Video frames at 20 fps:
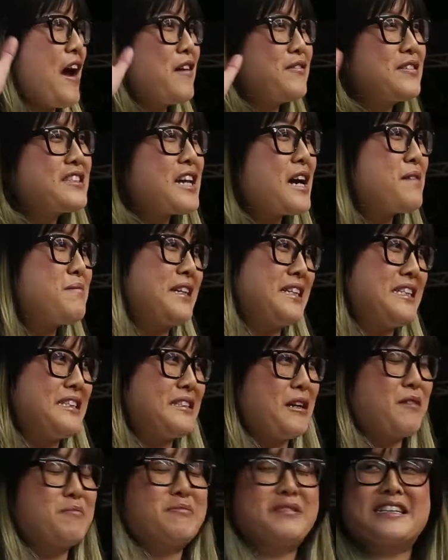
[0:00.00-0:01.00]
Every time I eat
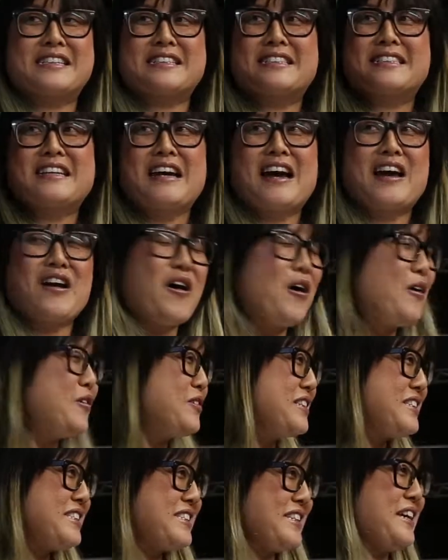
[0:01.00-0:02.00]
dumplings, I
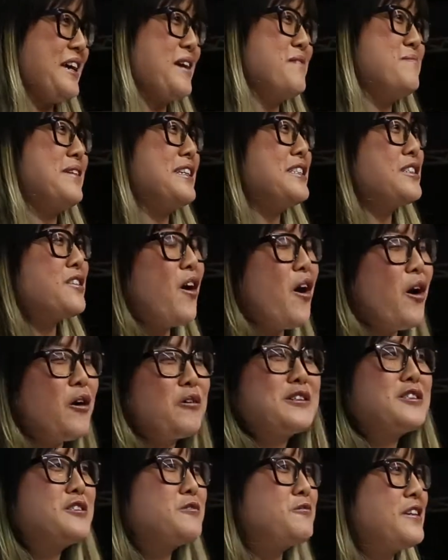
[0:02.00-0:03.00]
always see him. He's
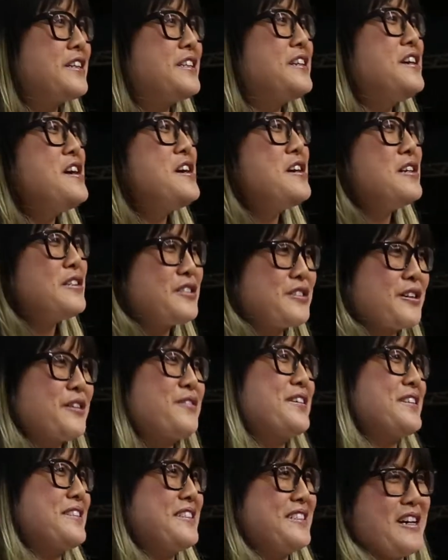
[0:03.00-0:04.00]
always the one
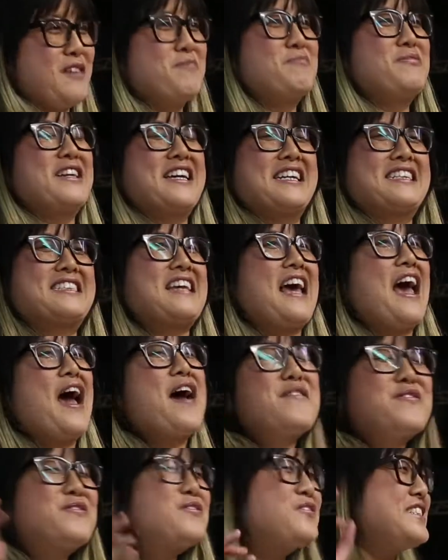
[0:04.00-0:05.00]
serving the dumplings
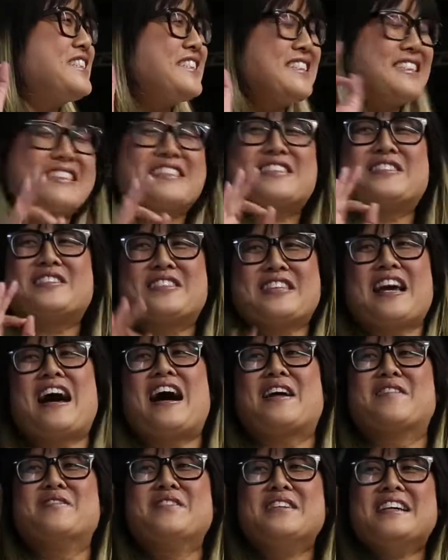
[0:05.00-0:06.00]
every single
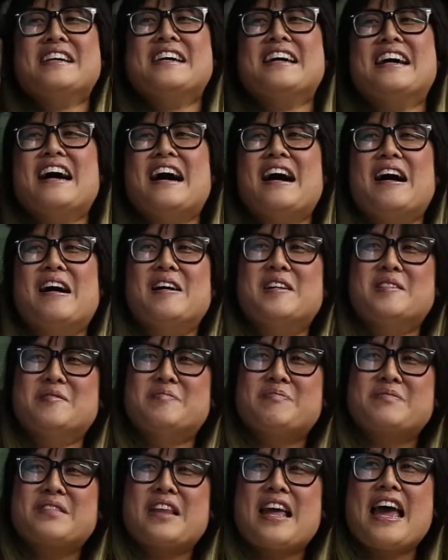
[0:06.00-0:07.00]
time.
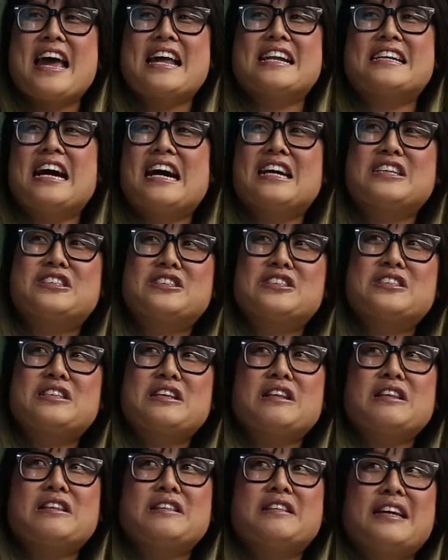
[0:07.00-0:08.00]
And I just,
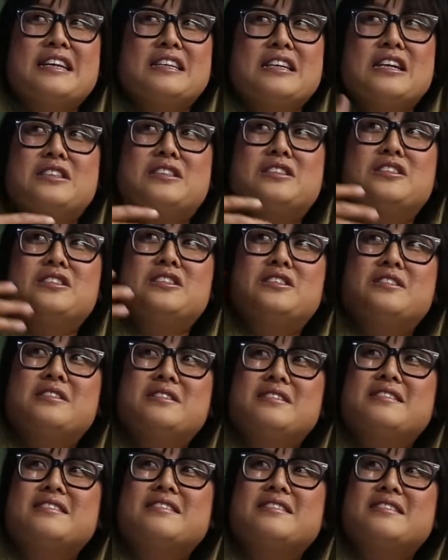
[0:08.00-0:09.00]
it's just
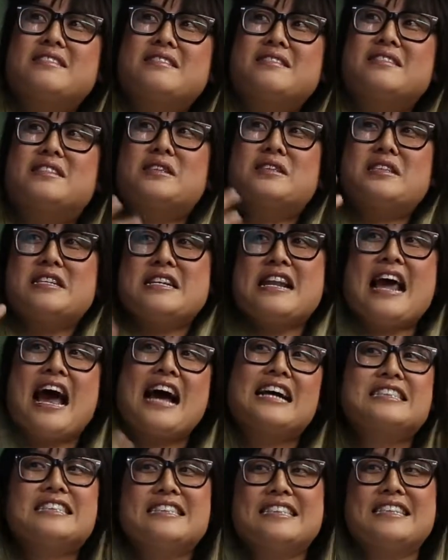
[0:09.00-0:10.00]
the
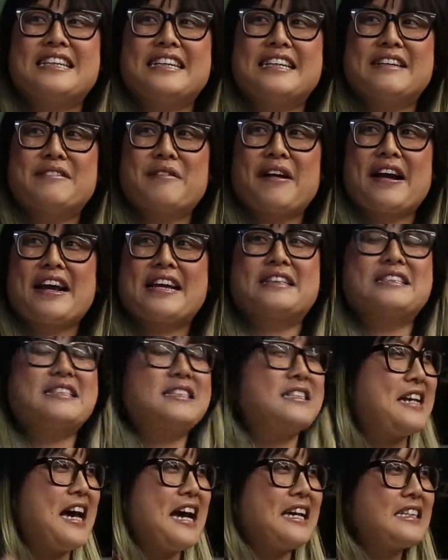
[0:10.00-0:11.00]
tenacity, right? The
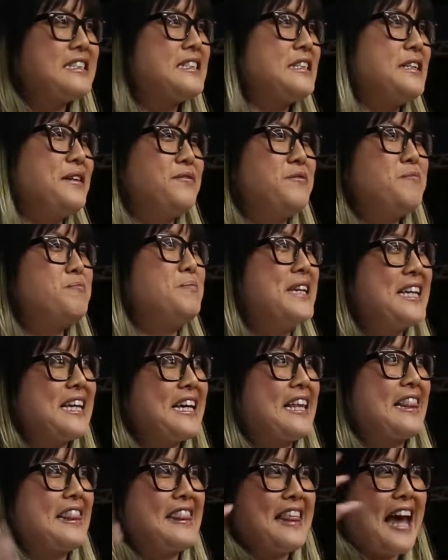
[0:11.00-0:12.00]
tenacity of
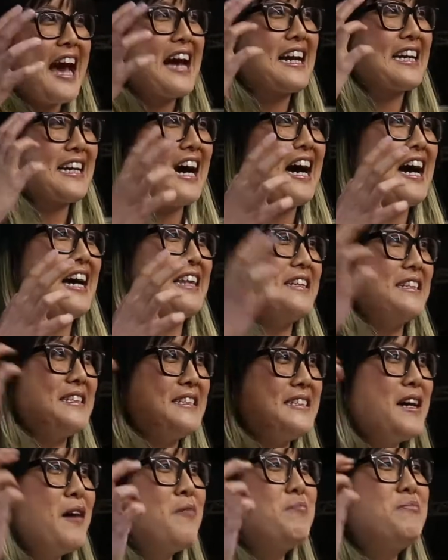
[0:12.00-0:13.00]
being that guy, the
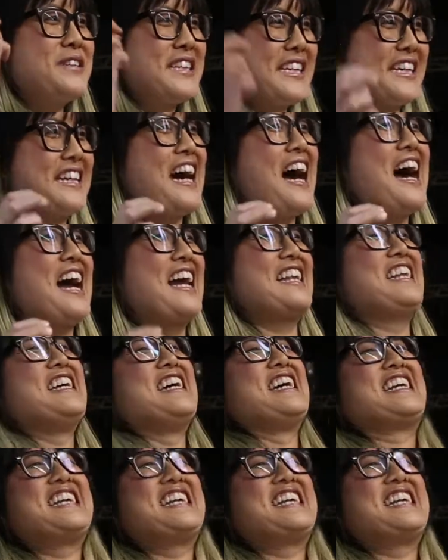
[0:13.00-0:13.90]
dumpling guy.